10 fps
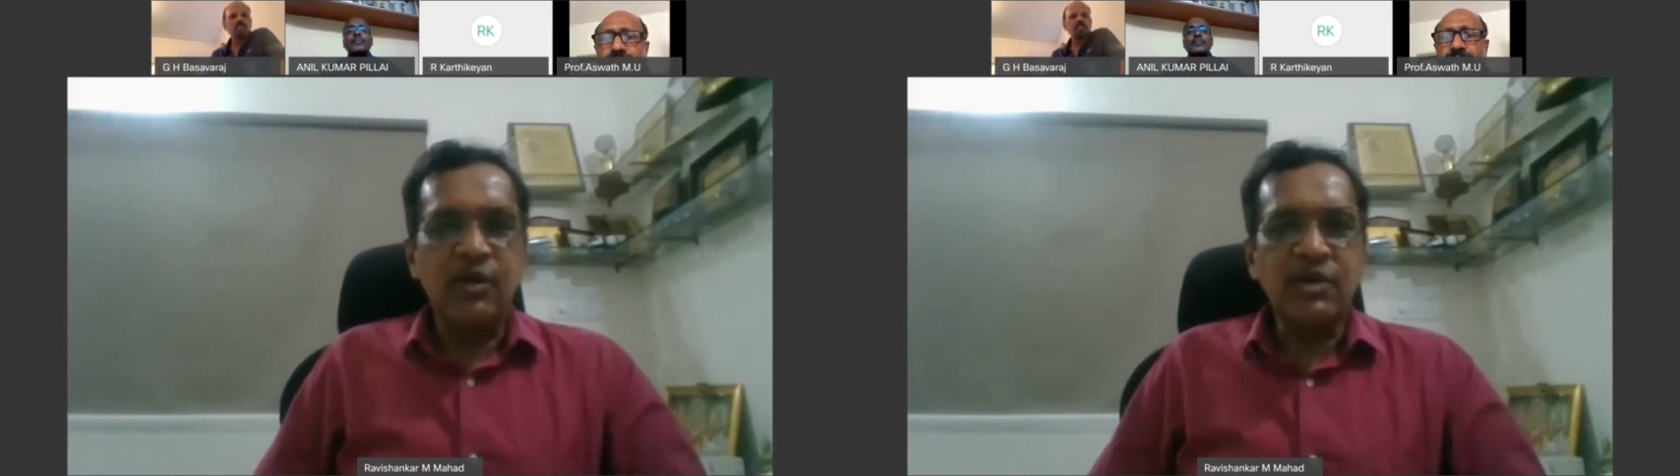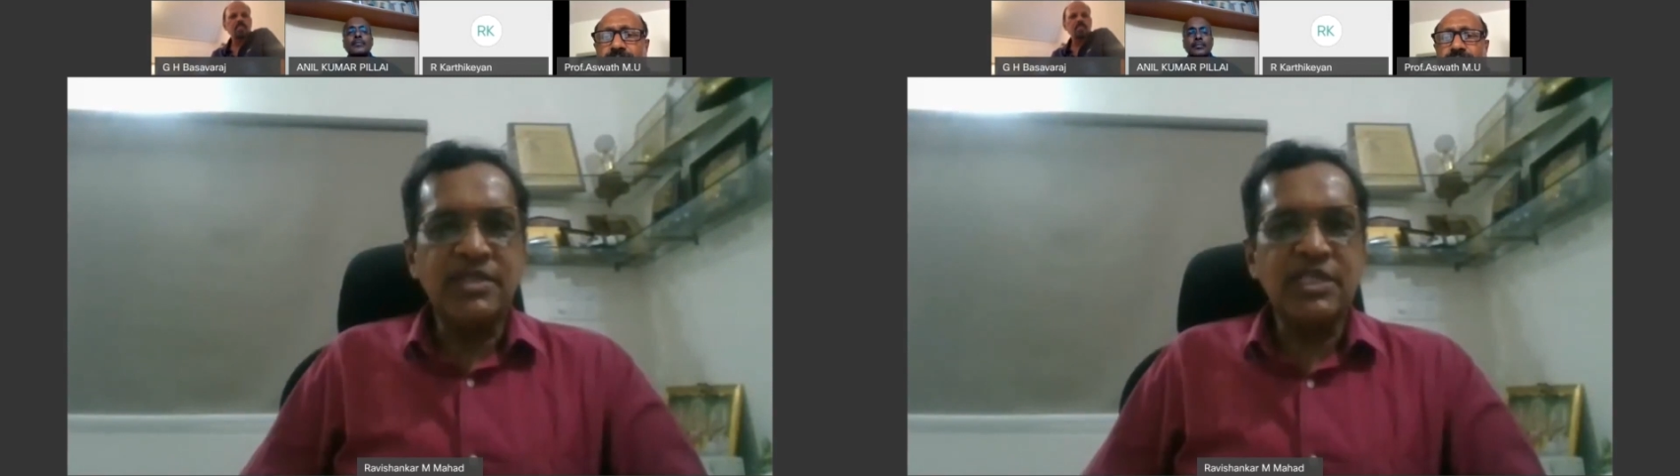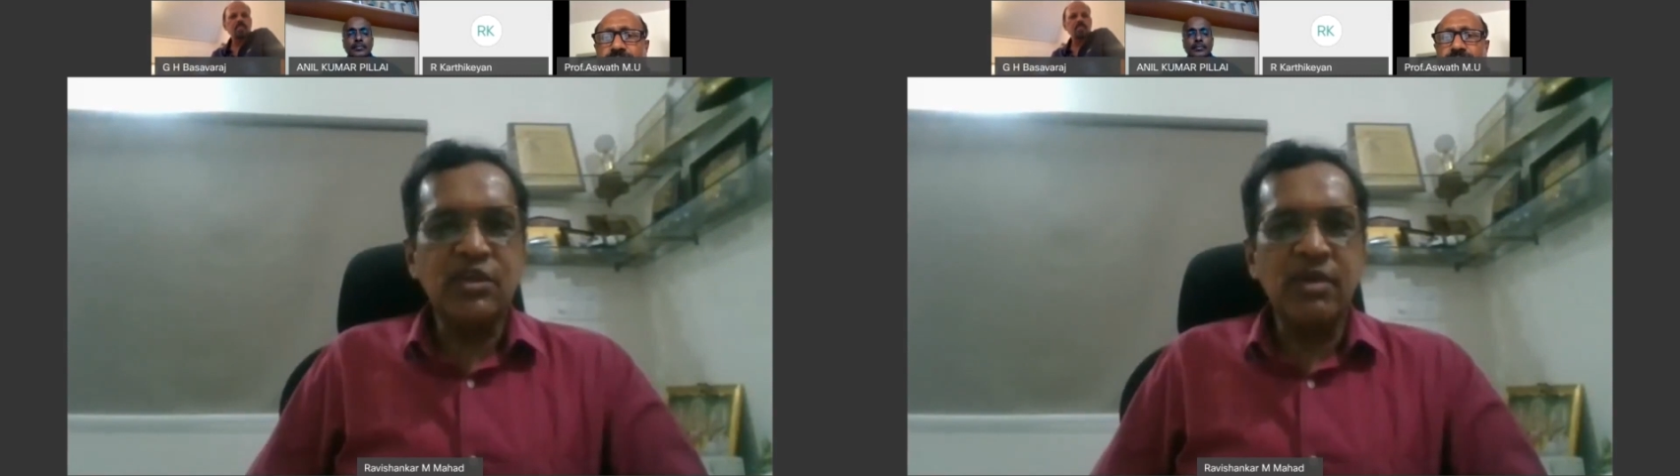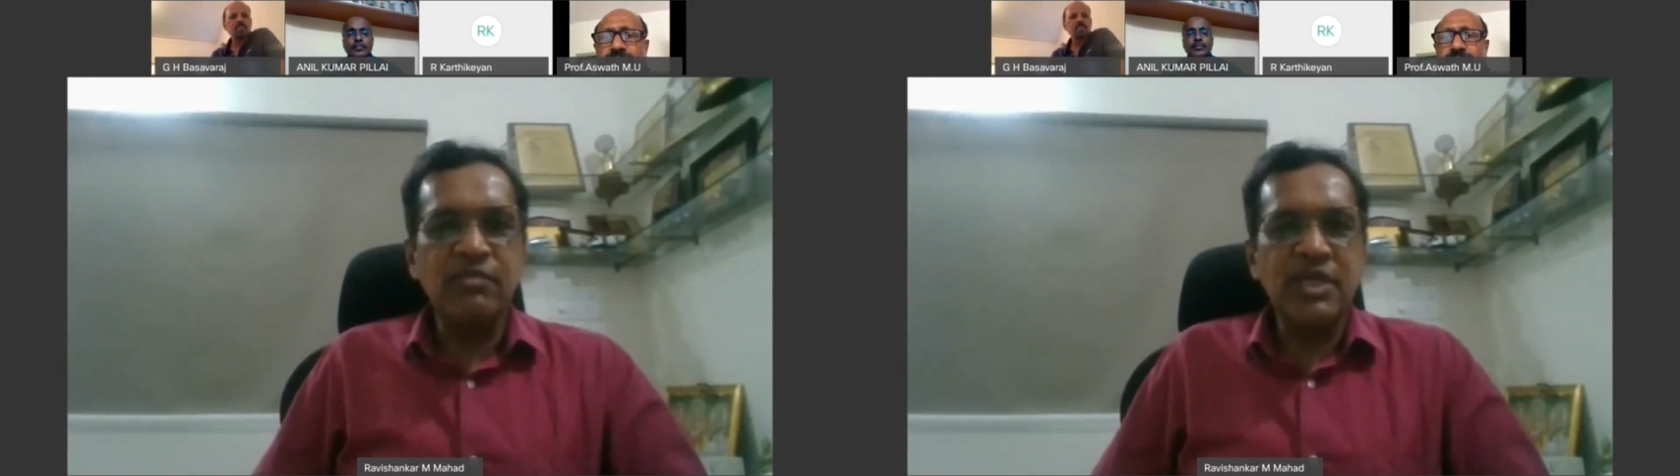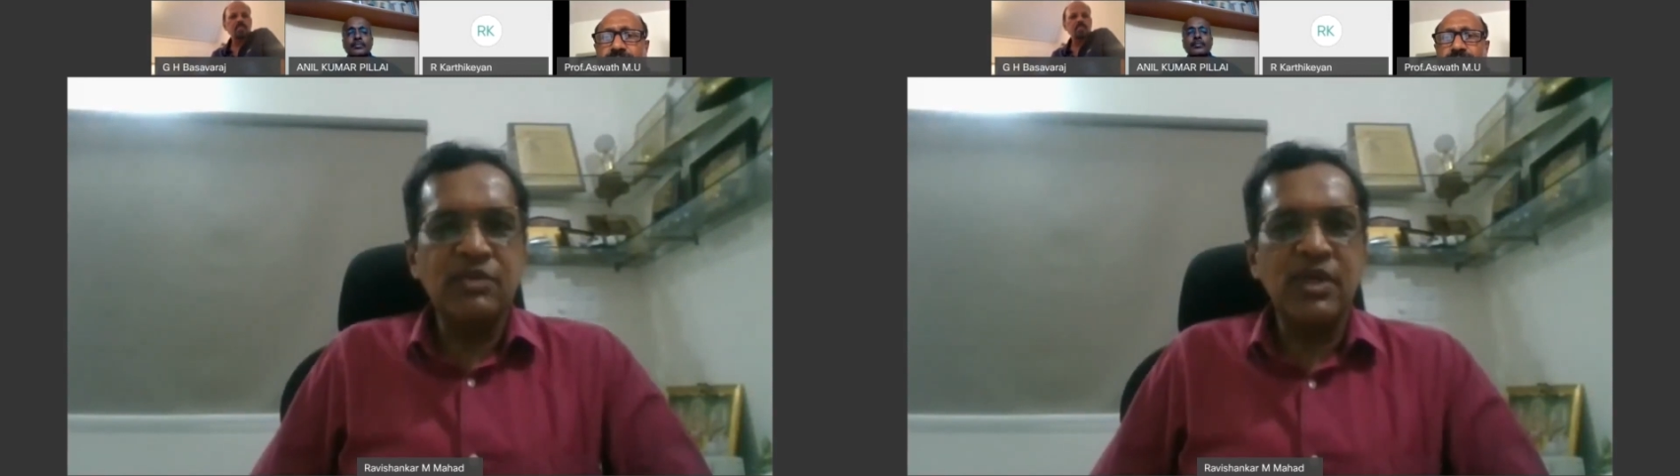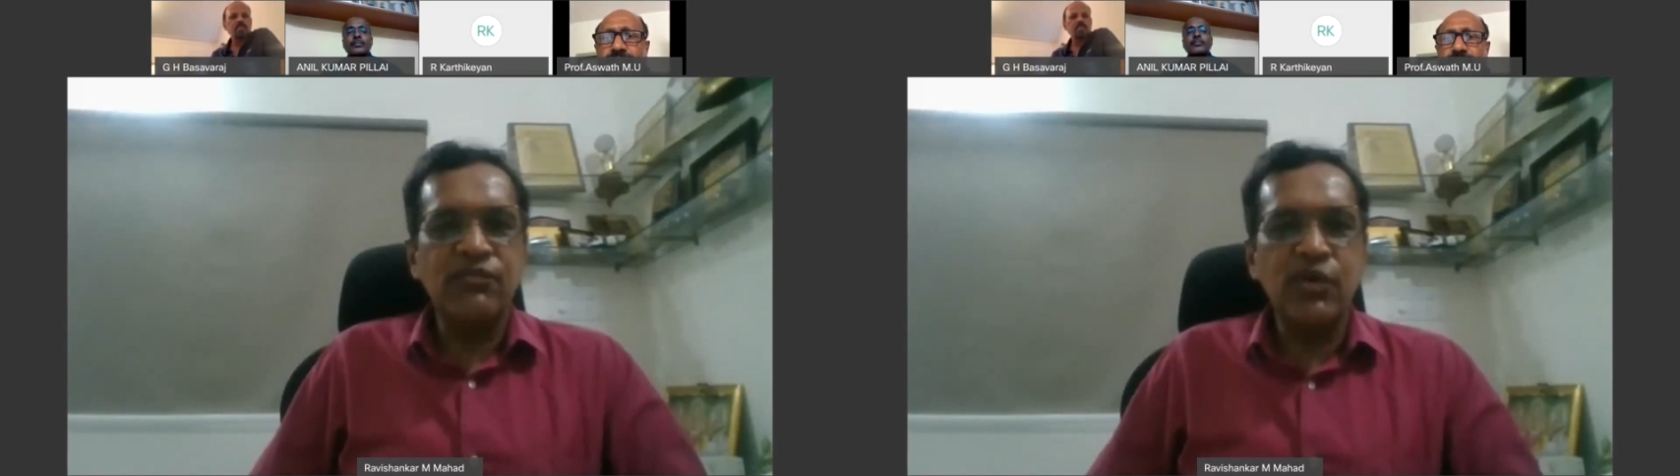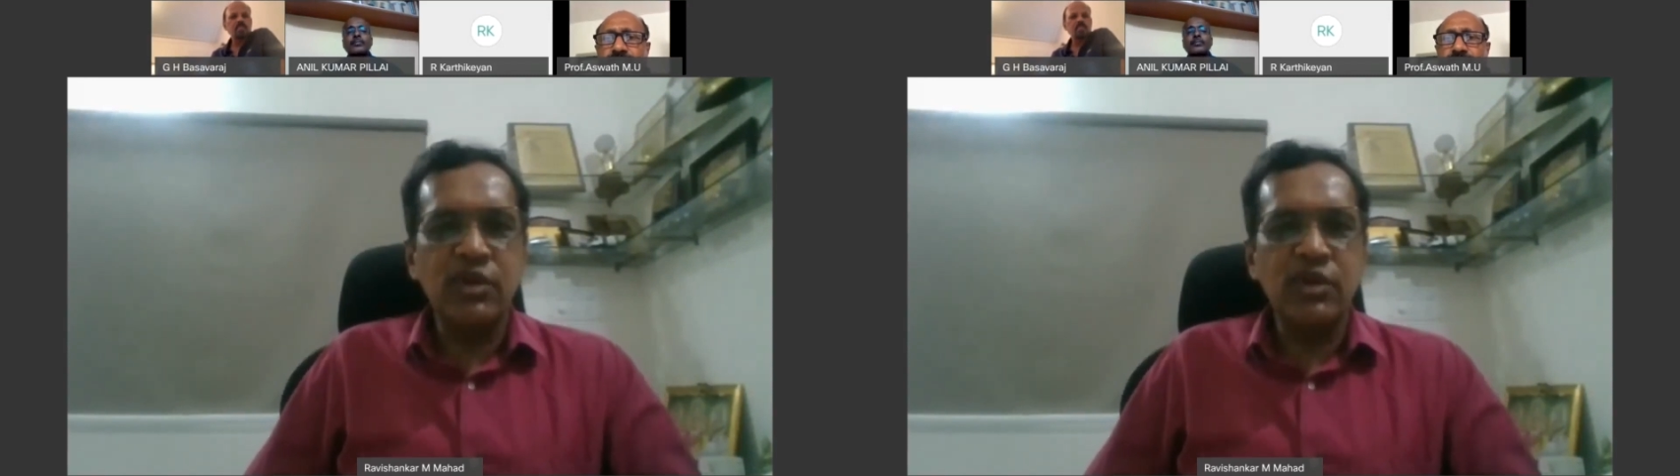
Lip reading: Out of 6 cubic meters, only 4